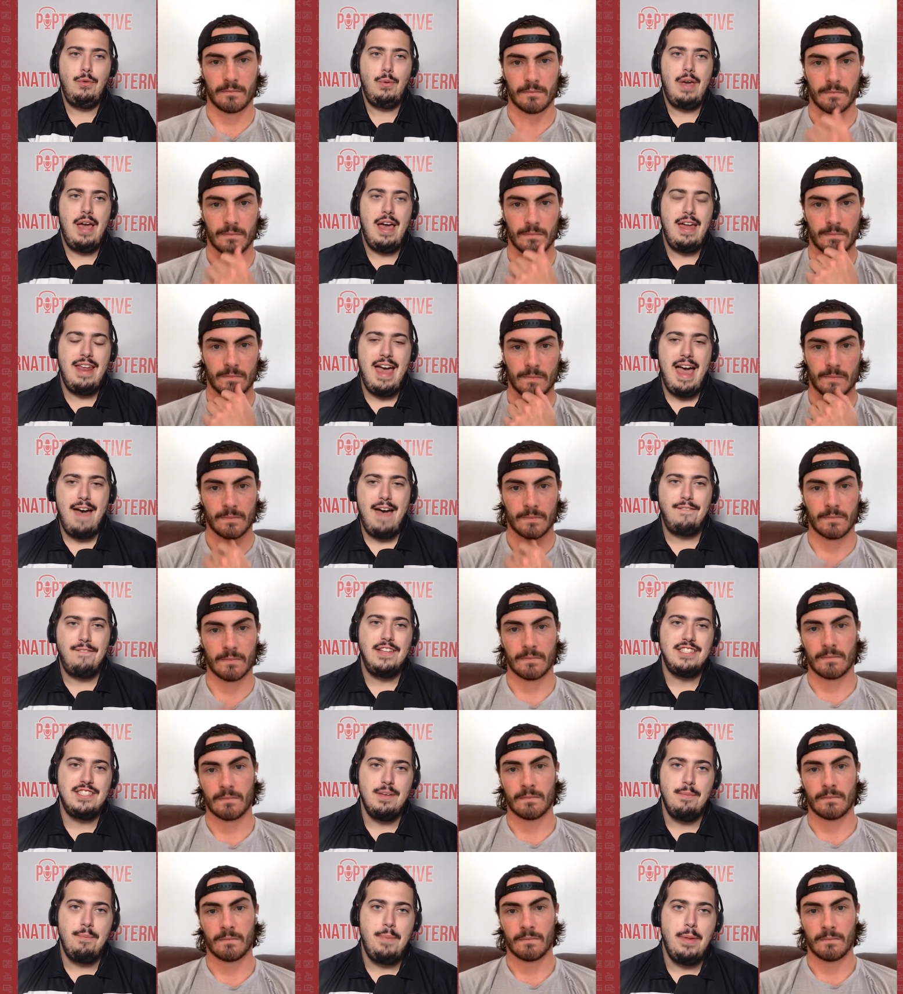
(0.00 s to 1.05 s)
Speaker 1: kind of have
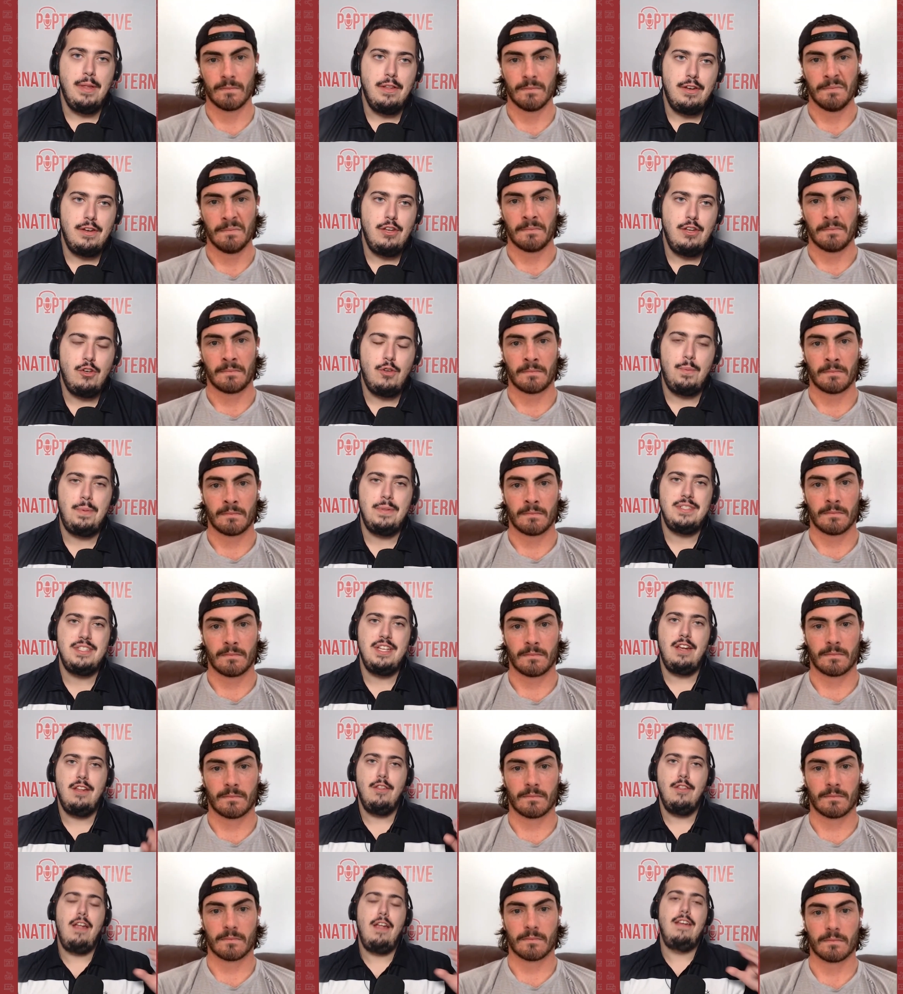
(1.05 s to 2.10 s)
this ability to
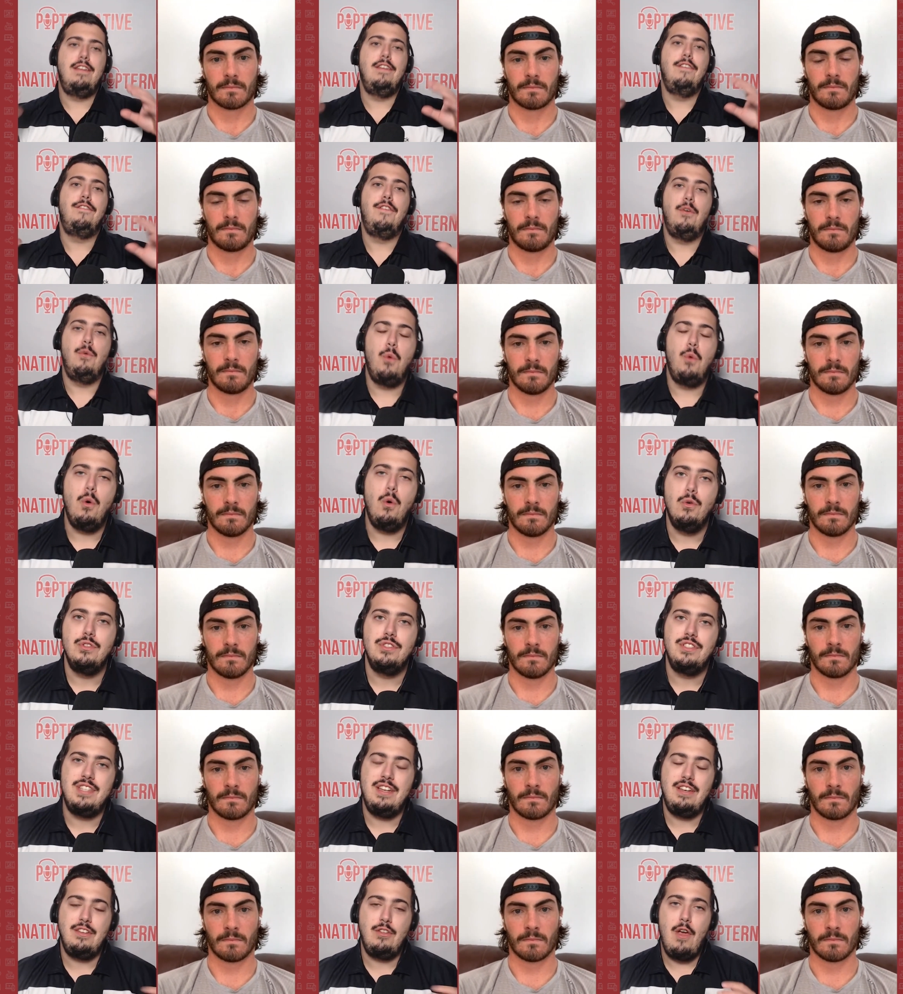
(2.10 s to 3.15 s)
present a lot of different
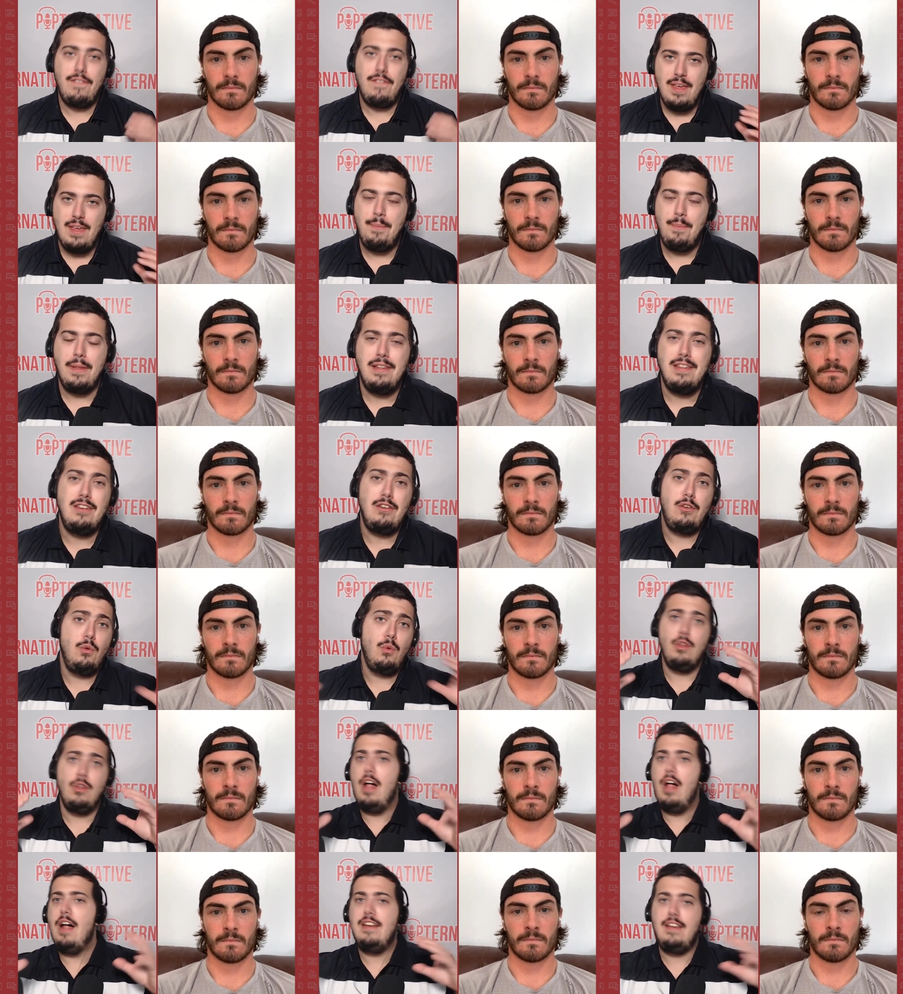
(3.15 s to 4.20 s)
roles and you have the ability to do a
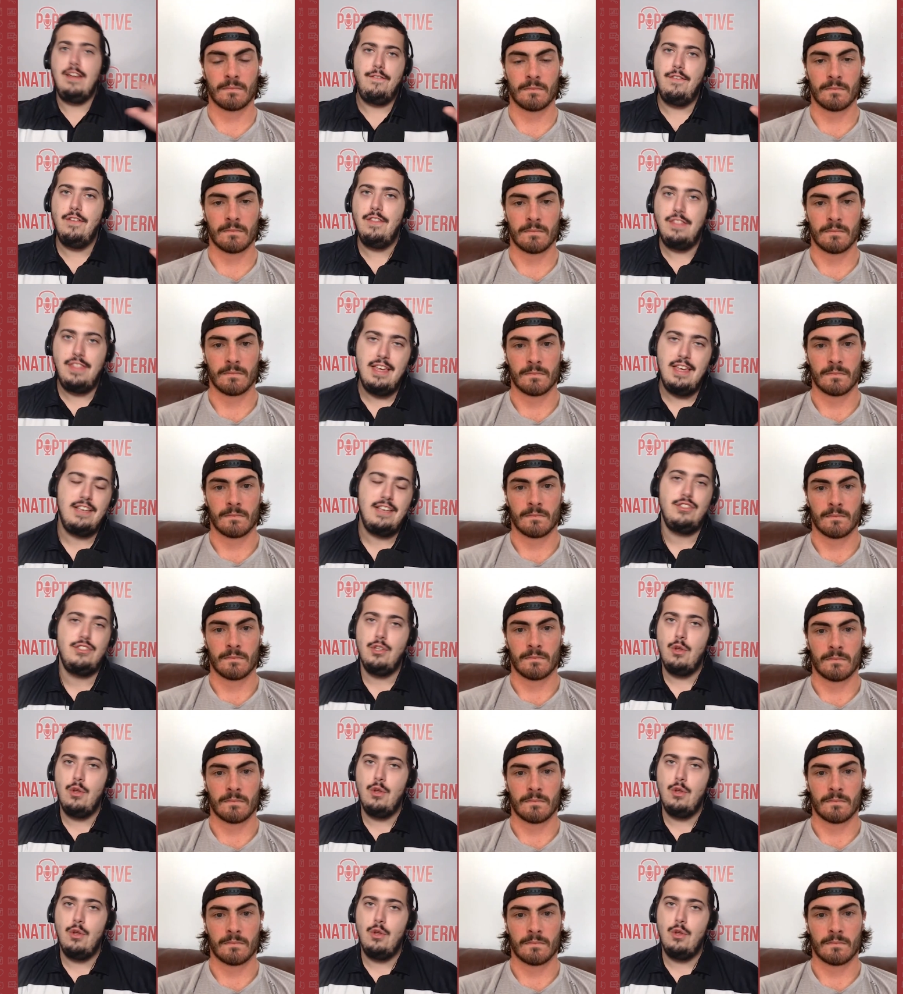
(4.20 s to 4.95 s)
lot of different things.